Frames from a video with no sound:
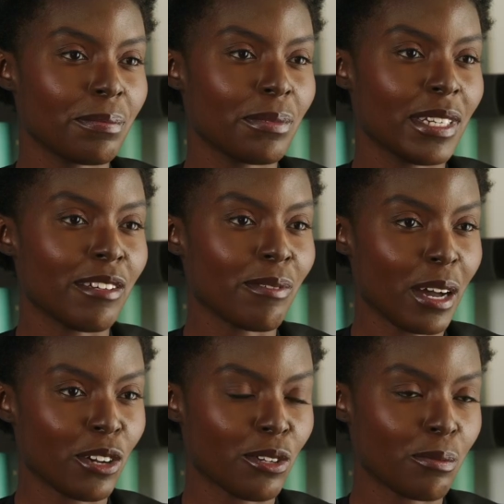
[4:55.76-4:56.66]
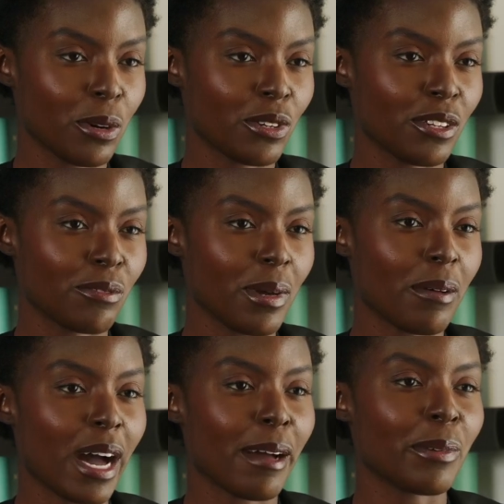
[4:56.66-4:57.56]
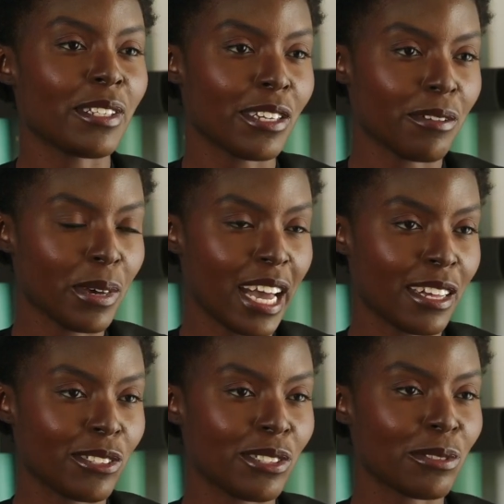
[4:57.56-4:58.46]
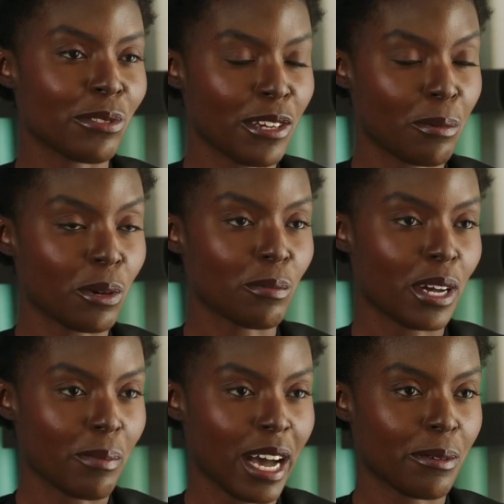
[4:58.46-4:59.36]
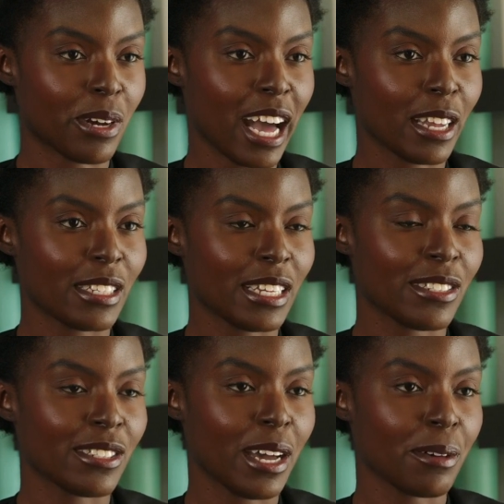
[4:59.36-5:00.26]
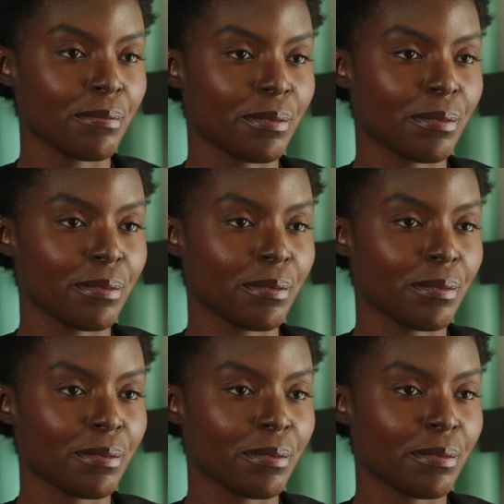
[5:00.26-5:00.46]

These founders won't just rewrite business plans, They will rewrite reality itself.